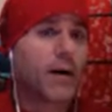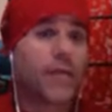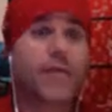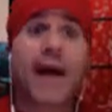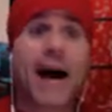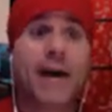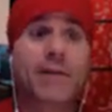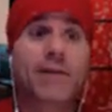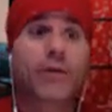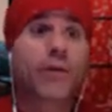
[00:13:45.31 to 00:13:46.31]

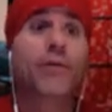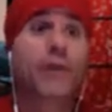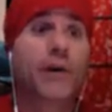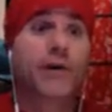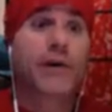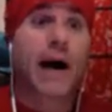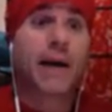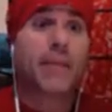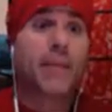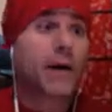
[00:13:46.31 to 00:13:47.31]
fast or in real time,